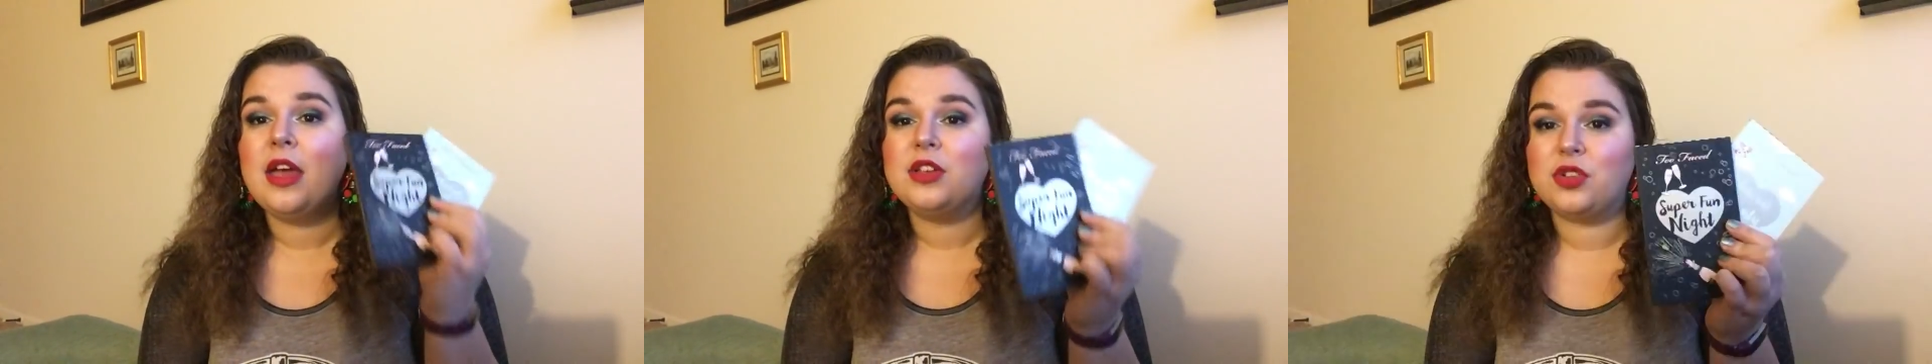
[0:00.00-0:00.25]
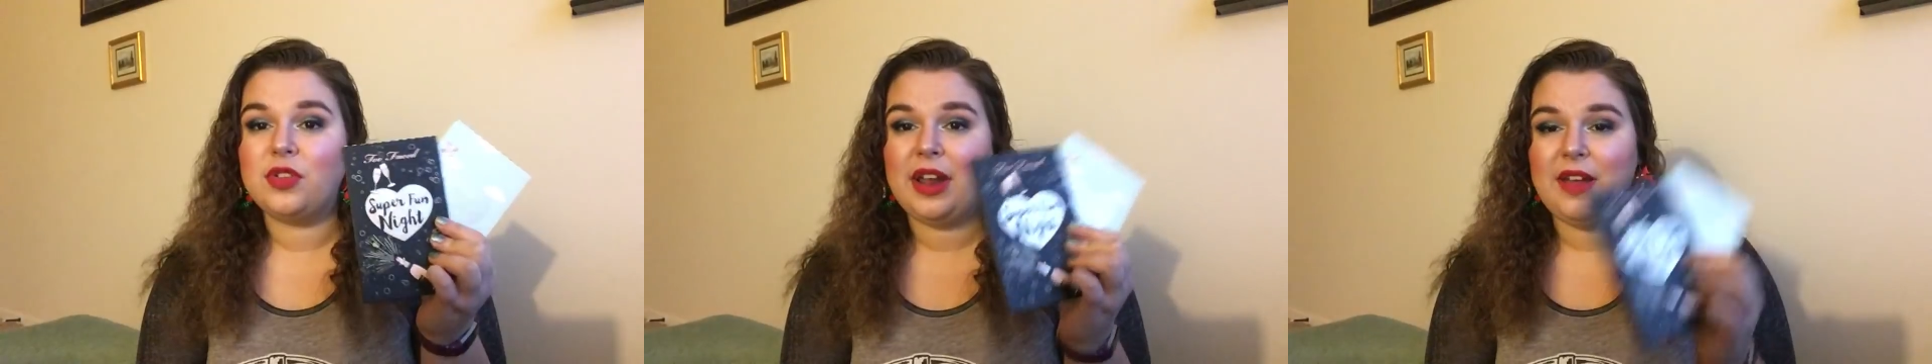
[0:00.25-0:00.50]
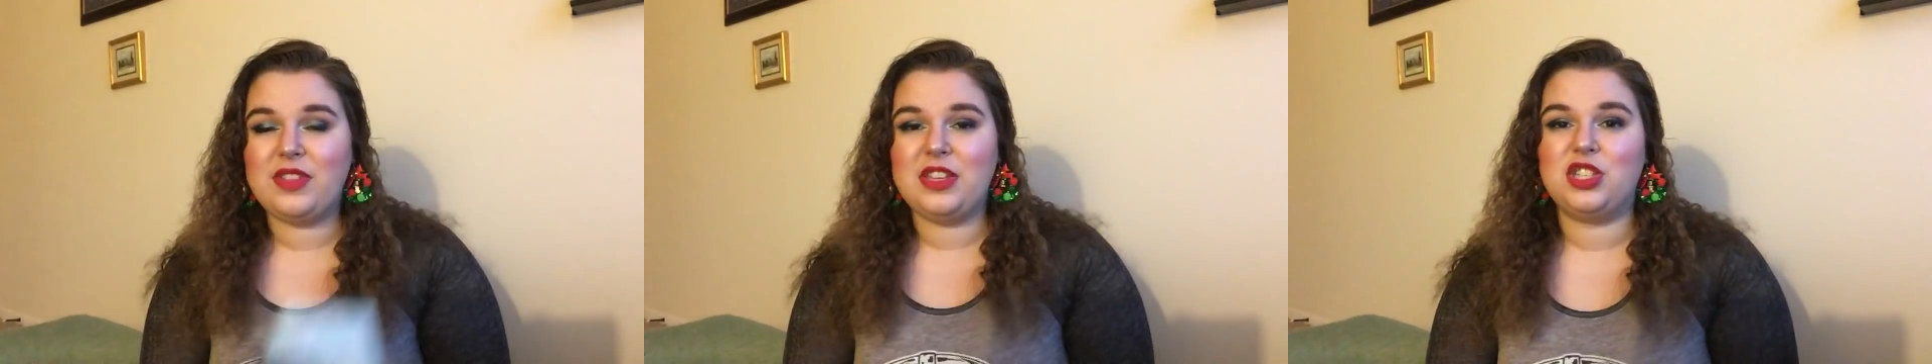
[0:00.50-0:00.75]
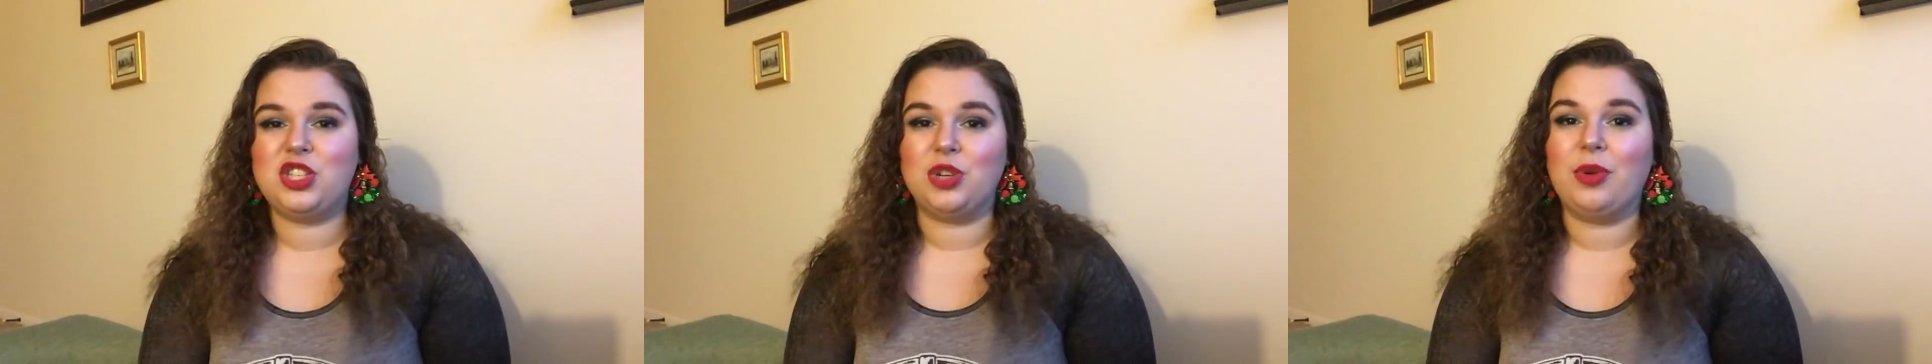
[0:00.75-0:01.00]
So then I have
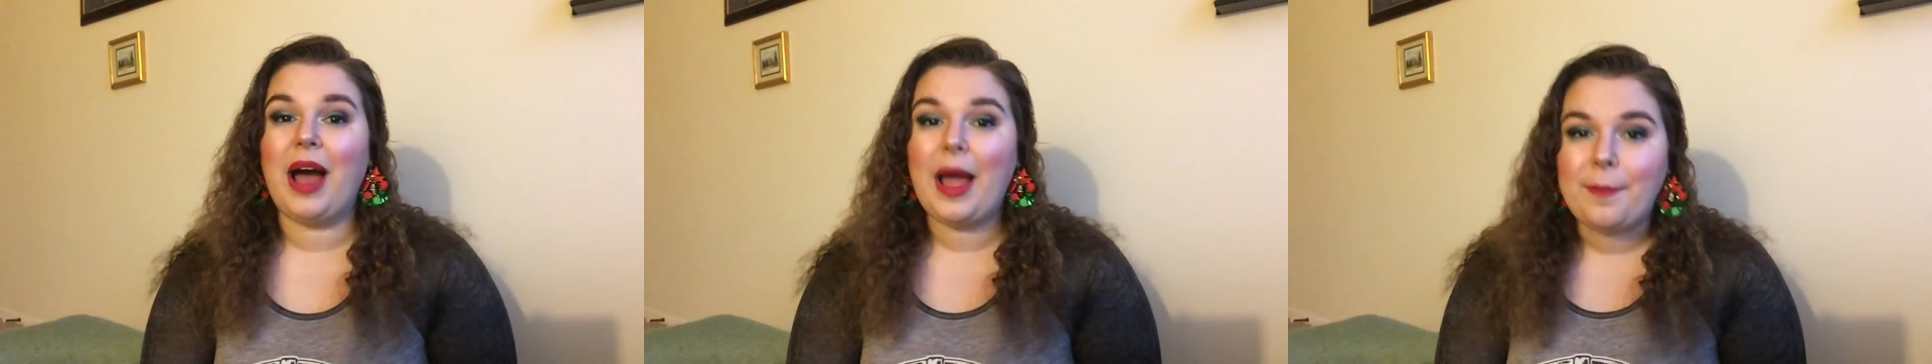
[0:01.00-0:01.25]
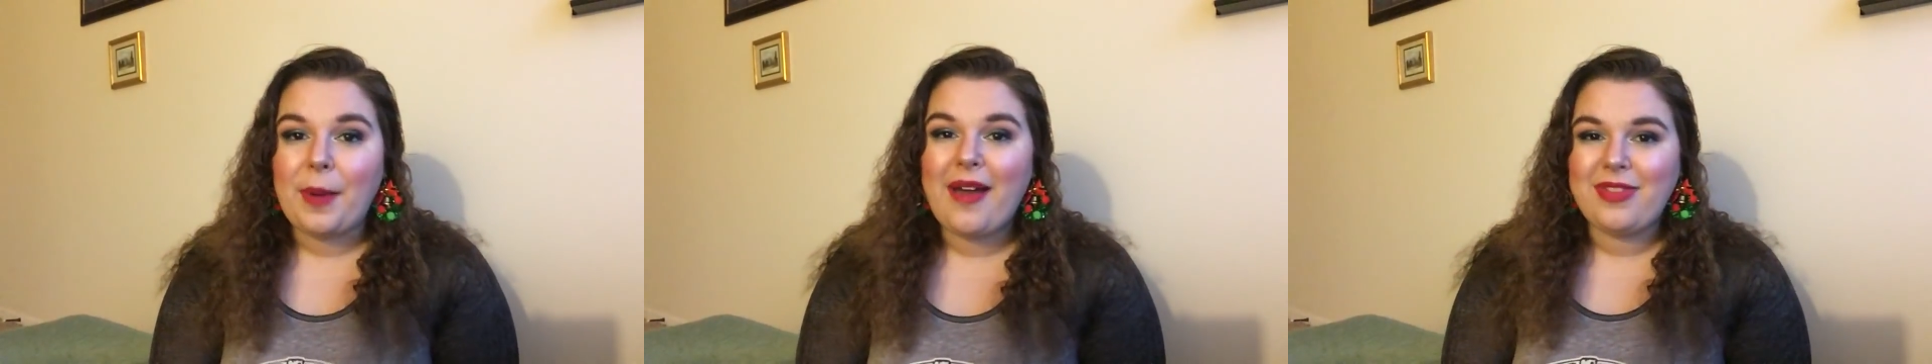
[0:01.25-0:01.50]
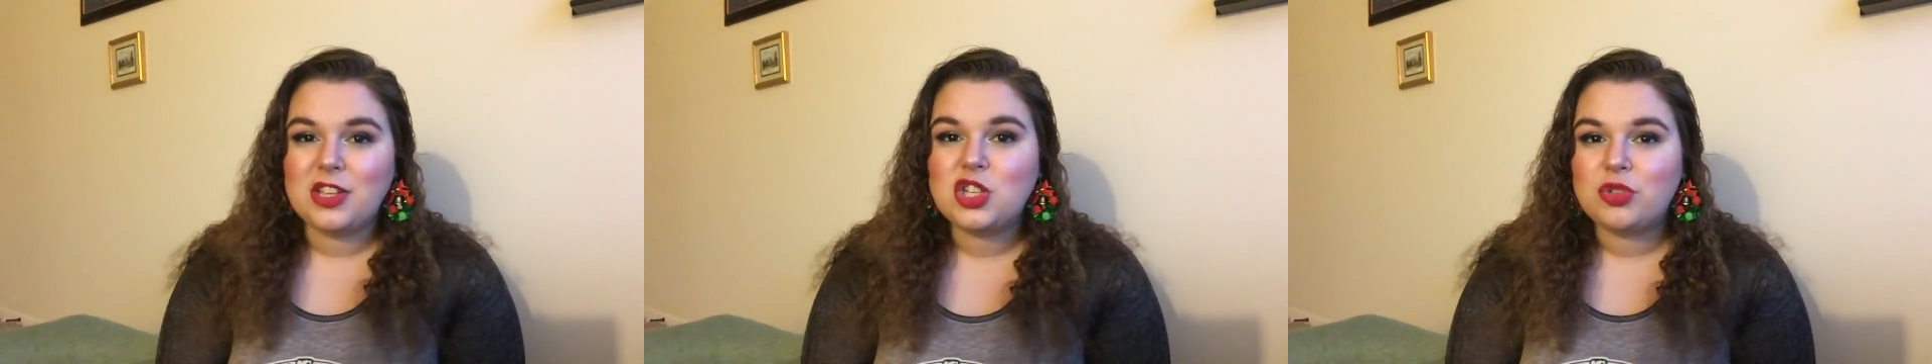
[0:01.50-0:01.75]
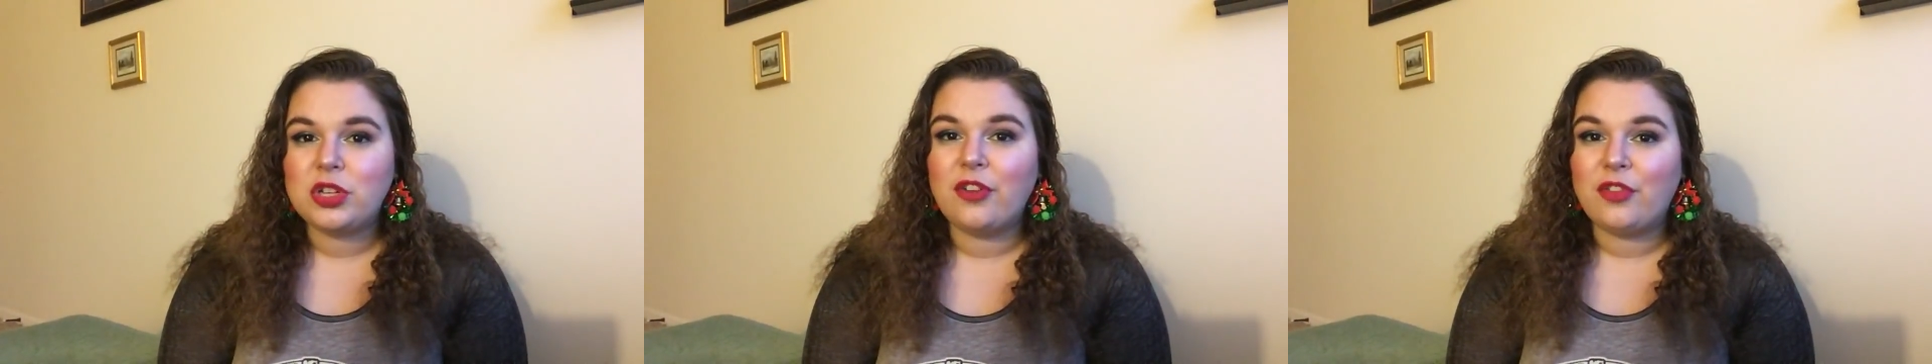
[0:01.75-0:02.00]
these two. I bought this
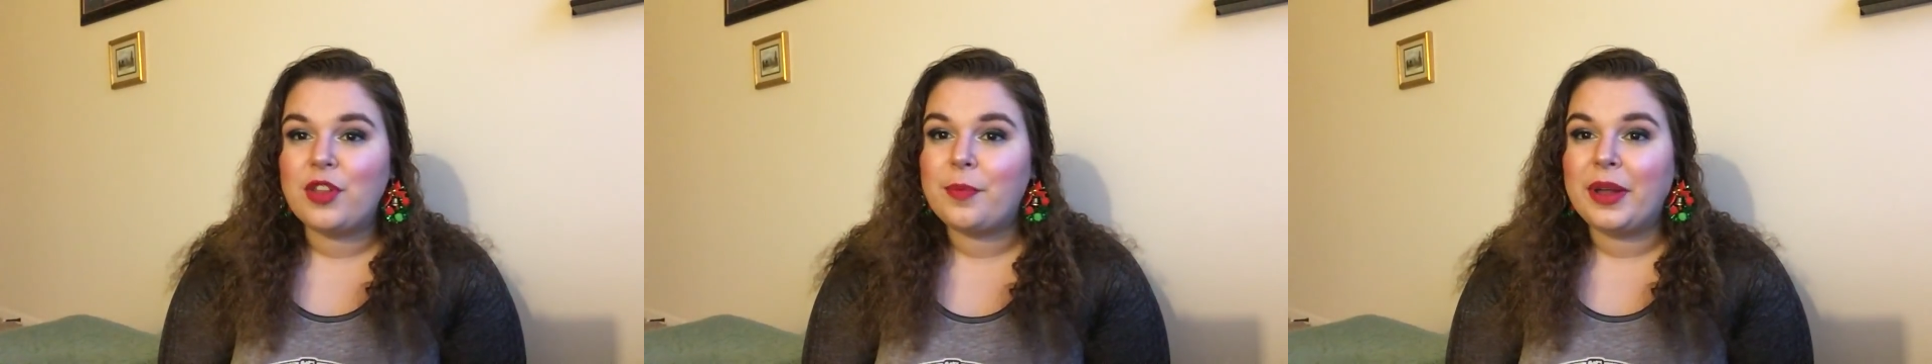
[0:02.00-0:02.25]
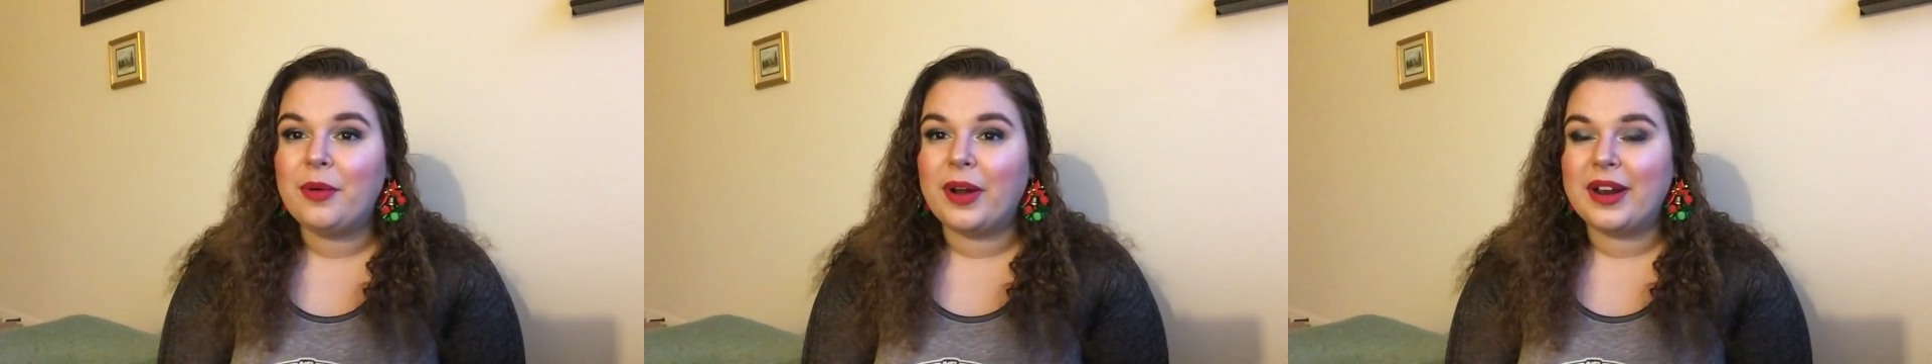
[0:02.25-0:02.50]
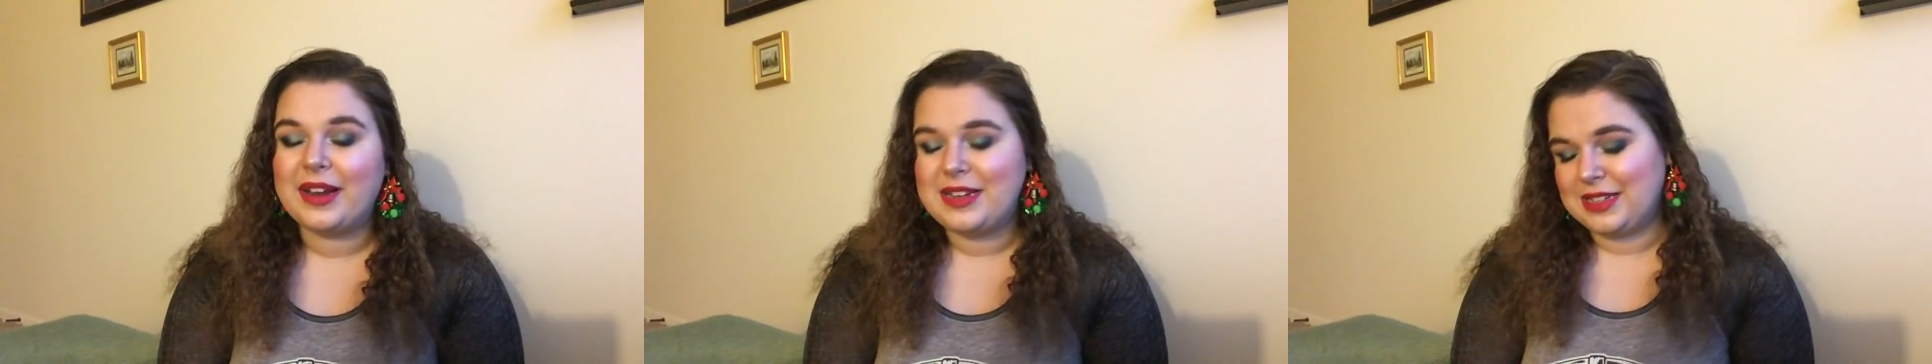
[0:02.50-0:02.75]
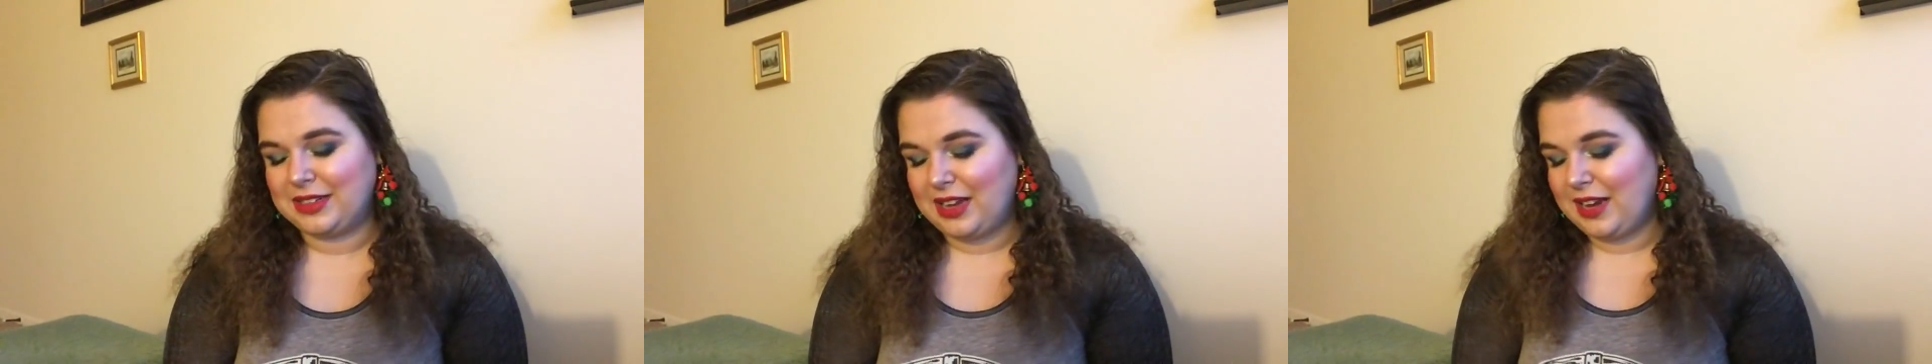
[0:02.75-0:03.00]
trio for the pink one and I
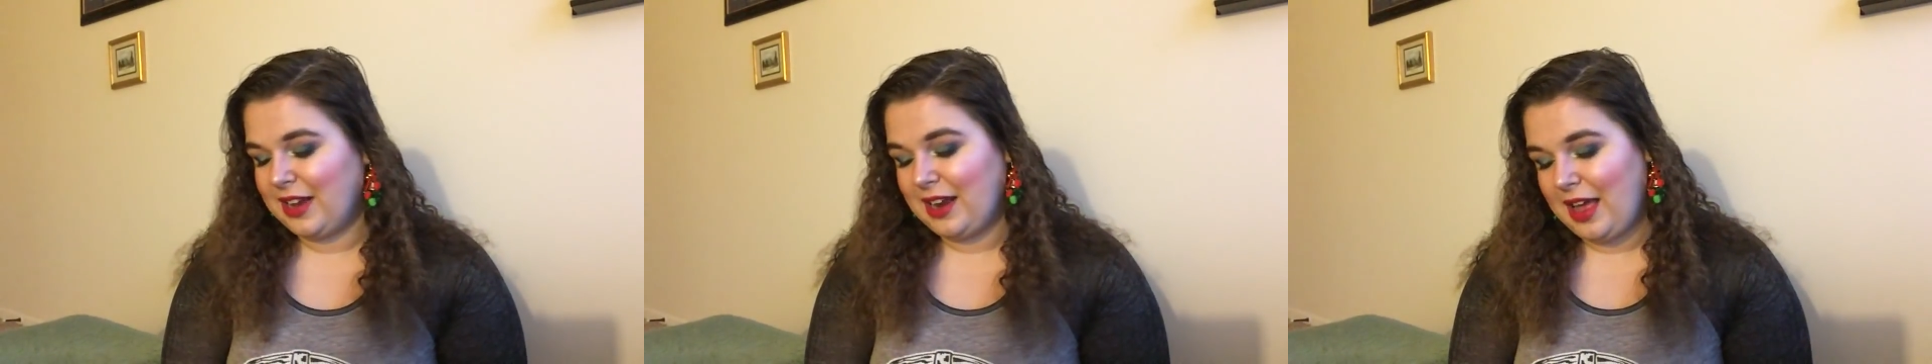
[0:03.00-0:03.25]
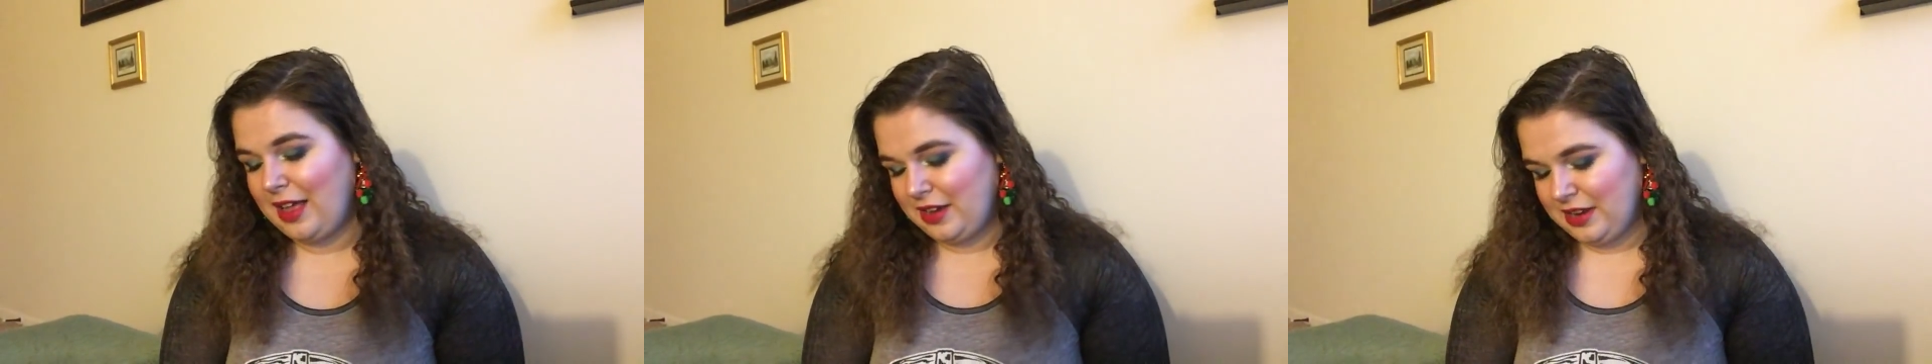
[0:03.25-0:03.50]
didn't like it.